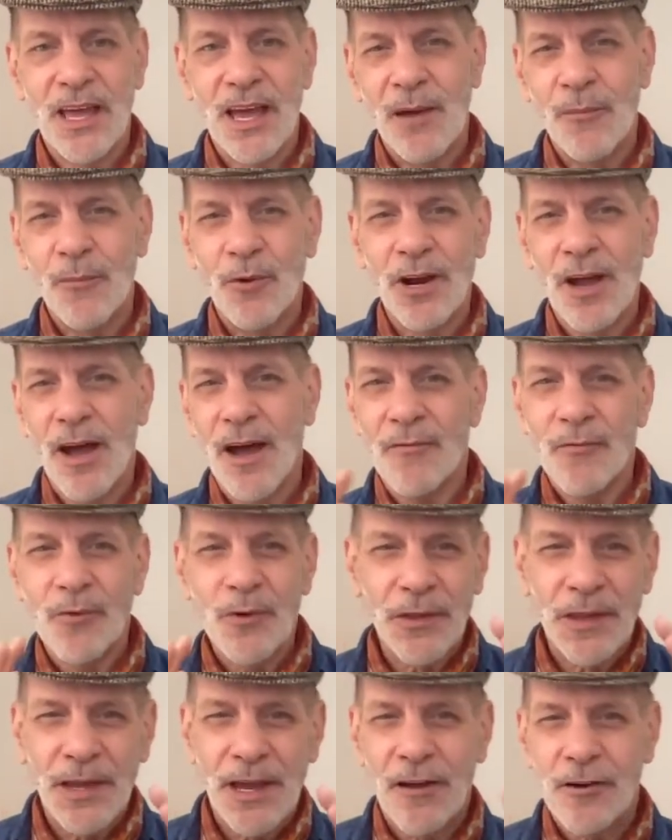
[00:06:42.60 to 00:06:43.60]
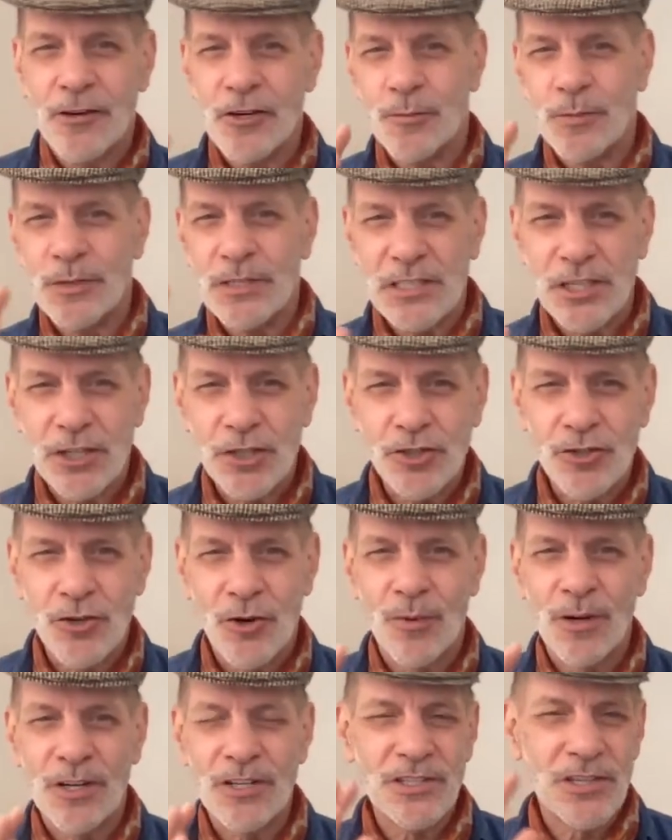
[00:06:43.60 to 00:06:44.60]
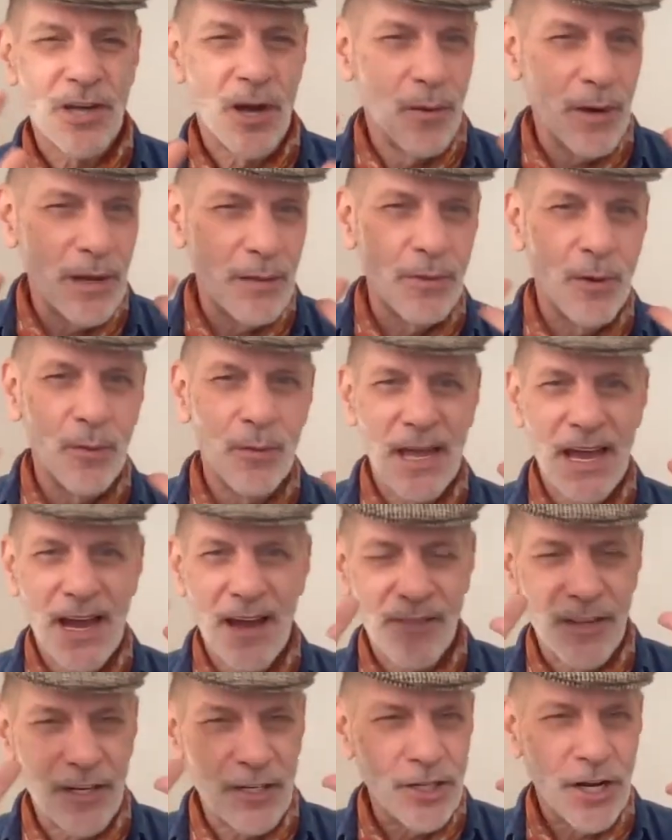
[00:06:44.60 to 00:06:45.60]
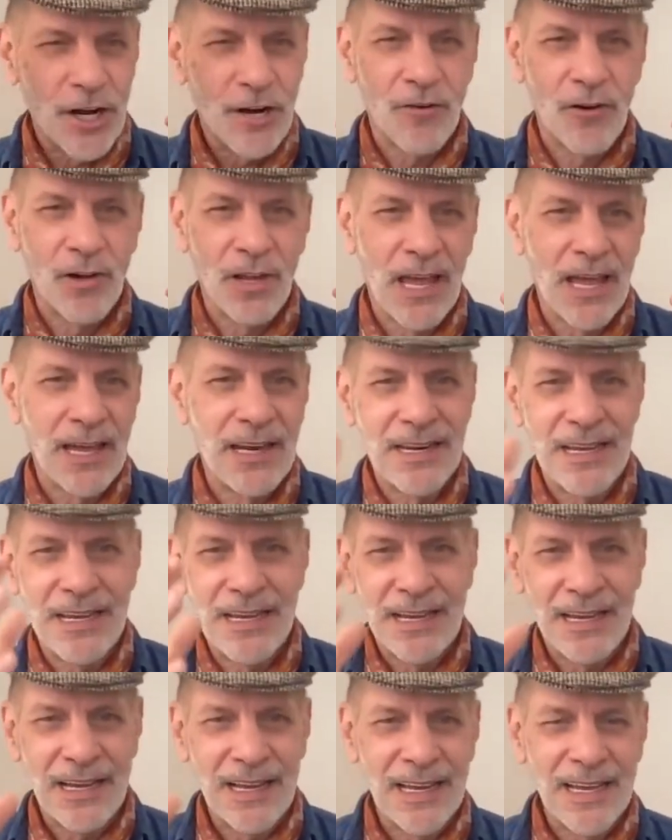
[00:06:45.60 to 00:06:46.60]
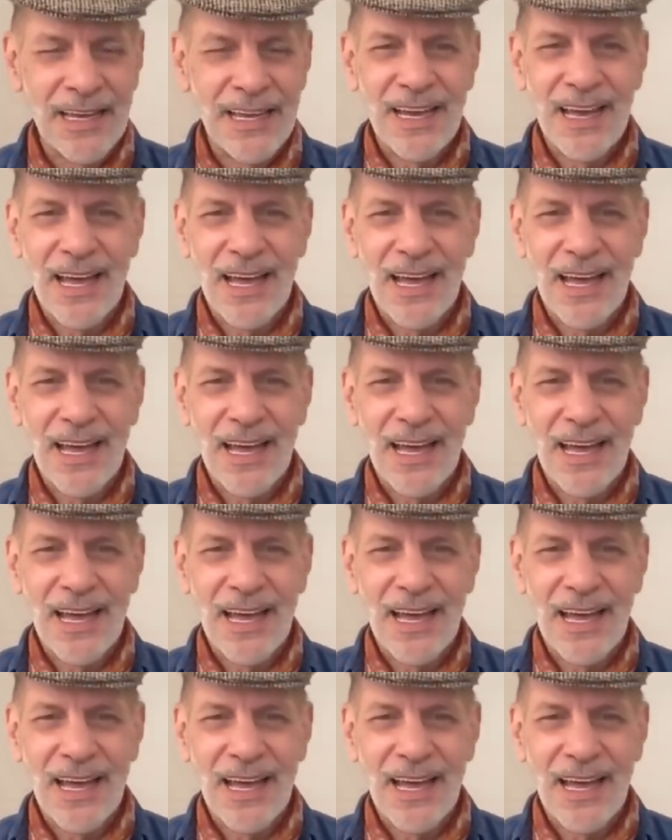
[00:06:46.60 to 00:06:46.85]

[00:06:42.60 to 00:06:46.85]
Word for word: and we're not really 100% sure where it's going, but we have the general idea,